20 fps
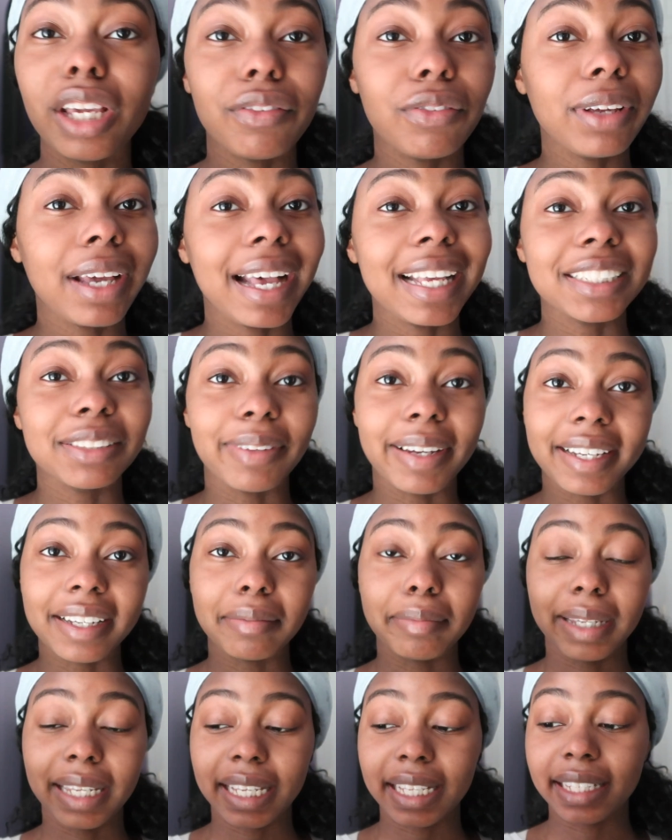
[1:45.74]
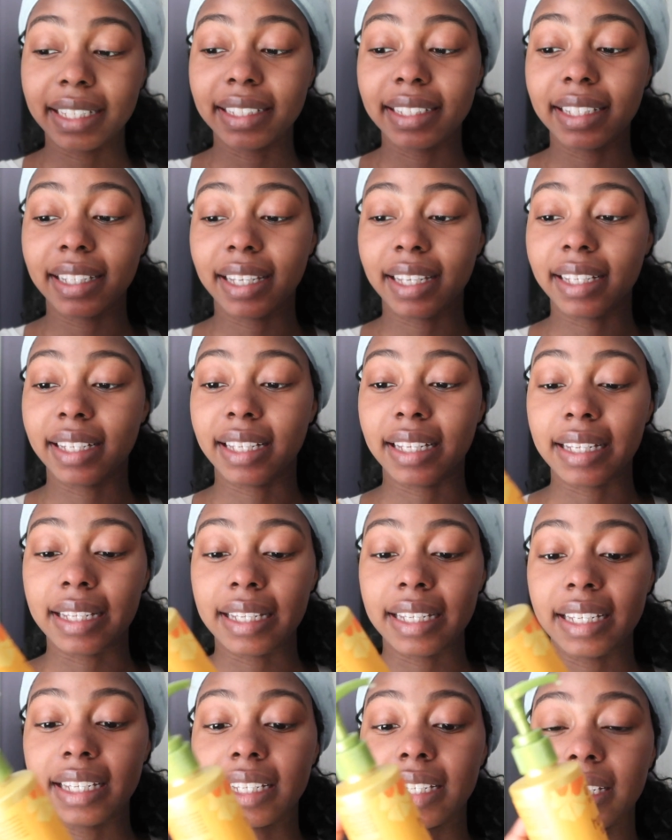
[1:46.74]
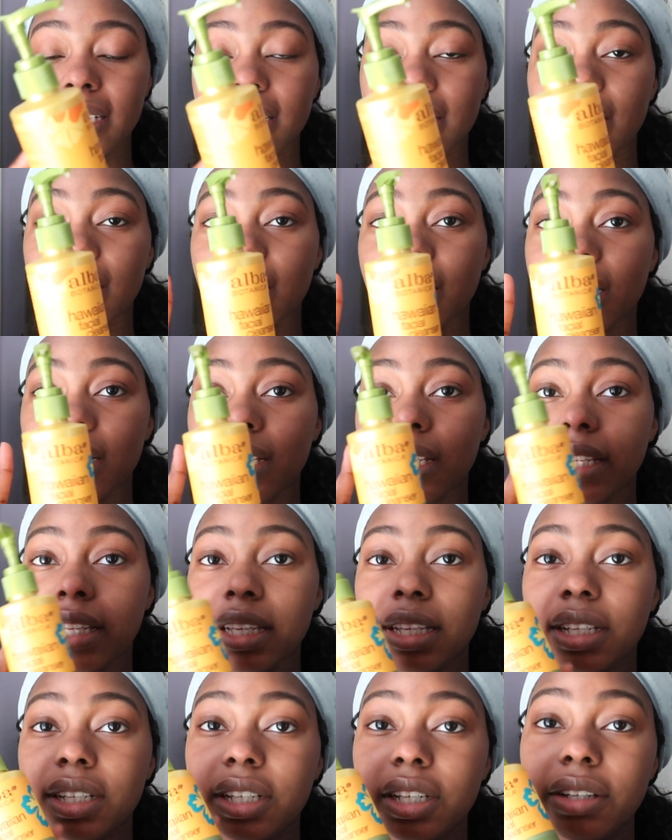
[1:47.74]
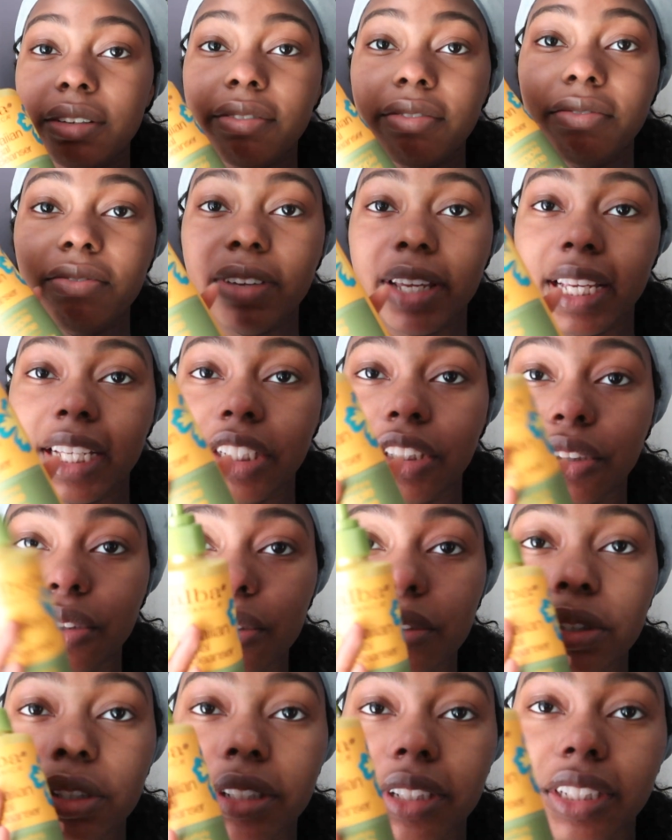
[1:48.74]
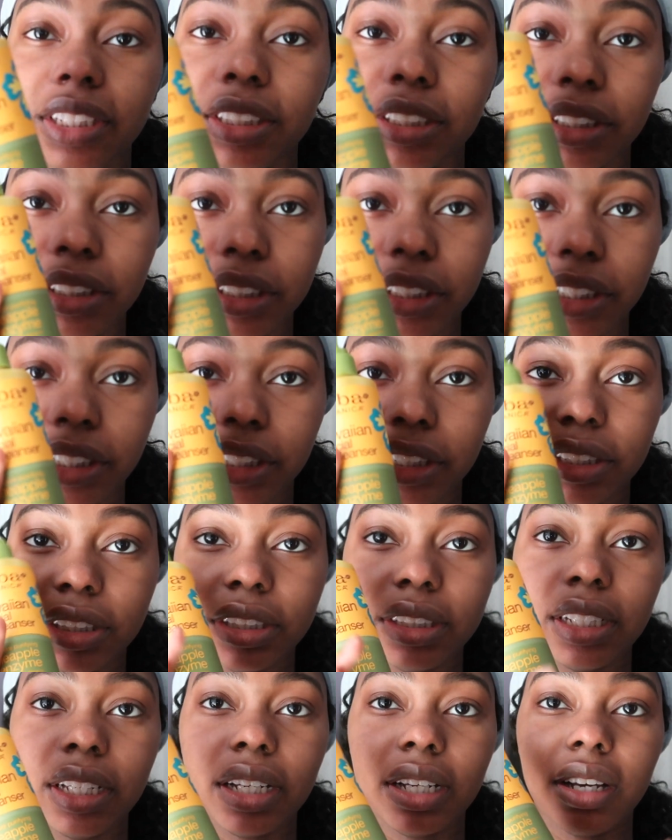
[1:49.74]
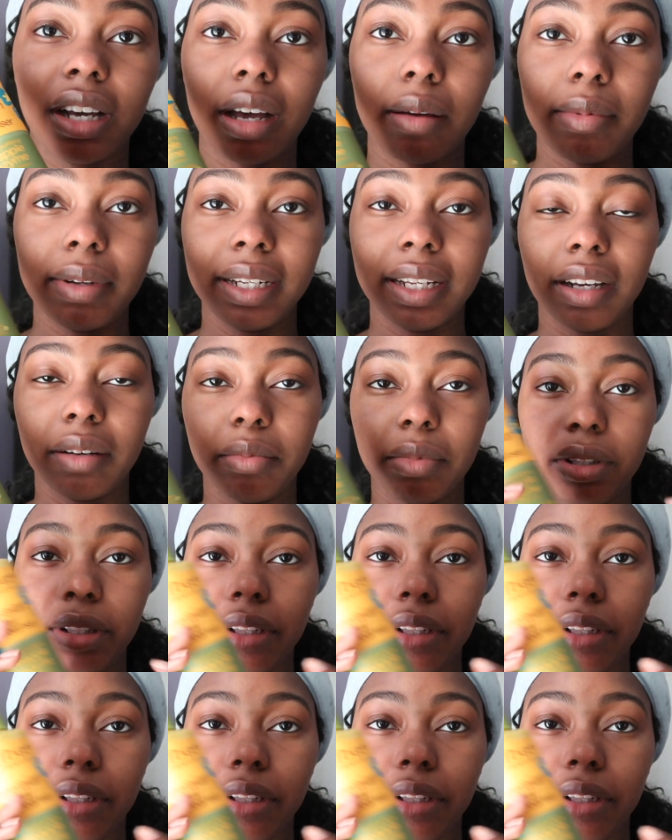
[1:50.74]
if you guys recommend any good facial cleansers, comment down